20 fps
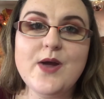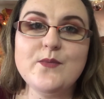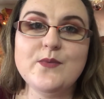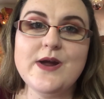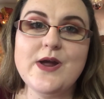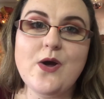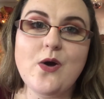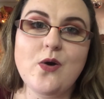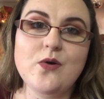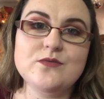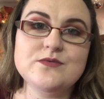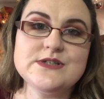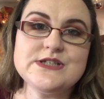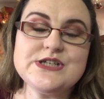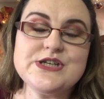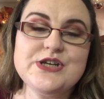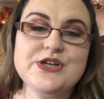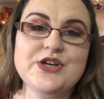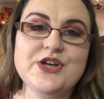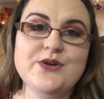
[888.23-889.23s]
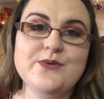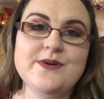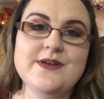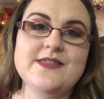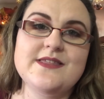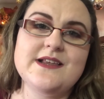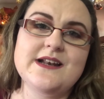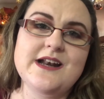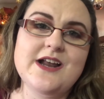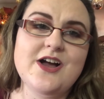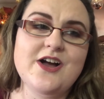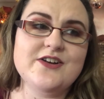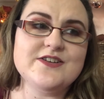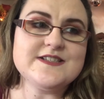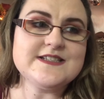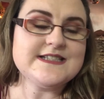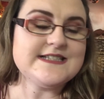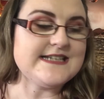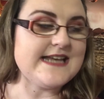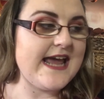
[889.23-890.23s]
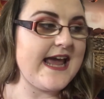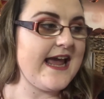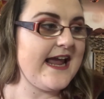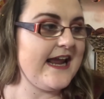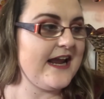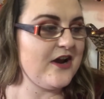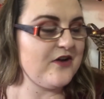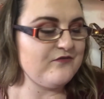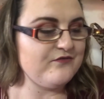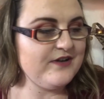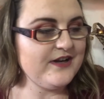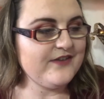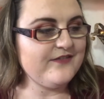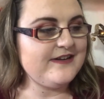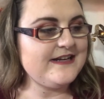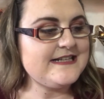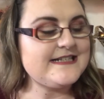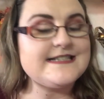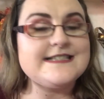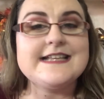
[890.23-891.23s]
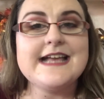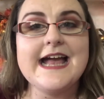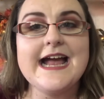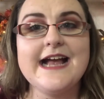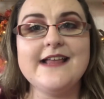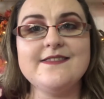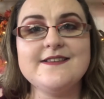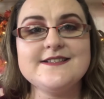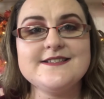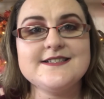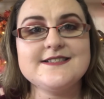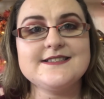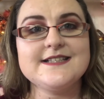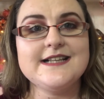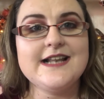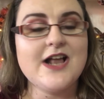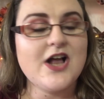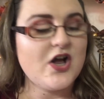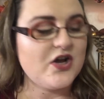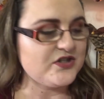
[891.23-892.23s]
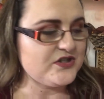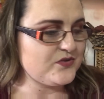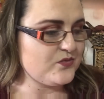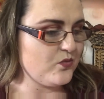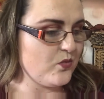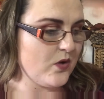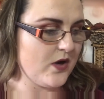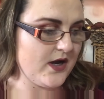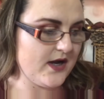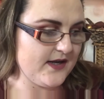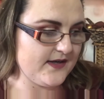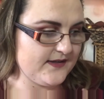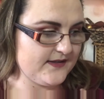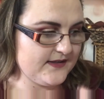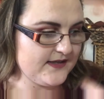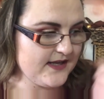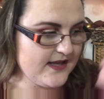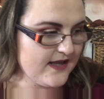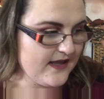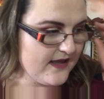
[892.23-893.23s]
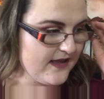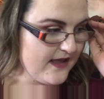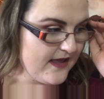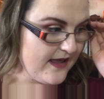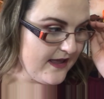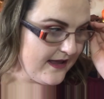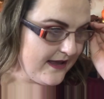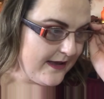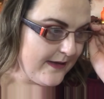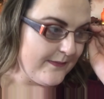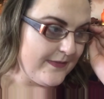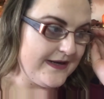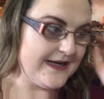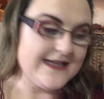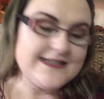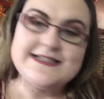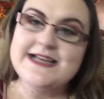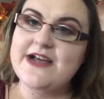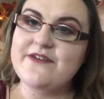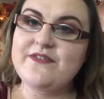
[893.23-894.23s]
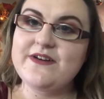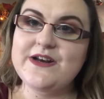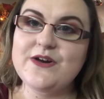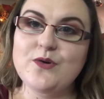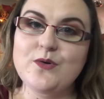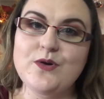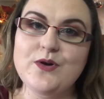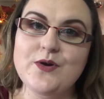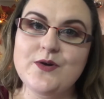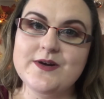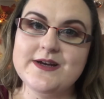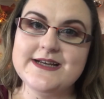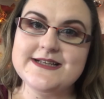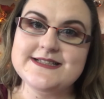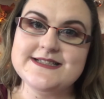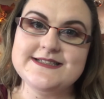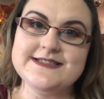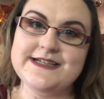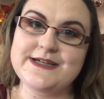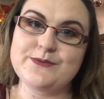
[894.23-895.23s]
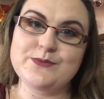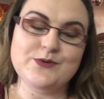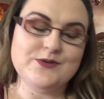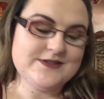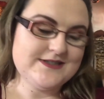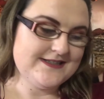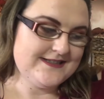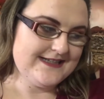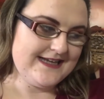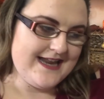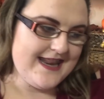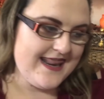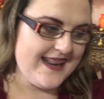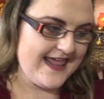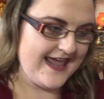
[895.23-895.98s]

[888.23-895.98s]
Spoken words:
we're on to the last day. I'm really, really sad this is the last one. But let's have a little look and see what is in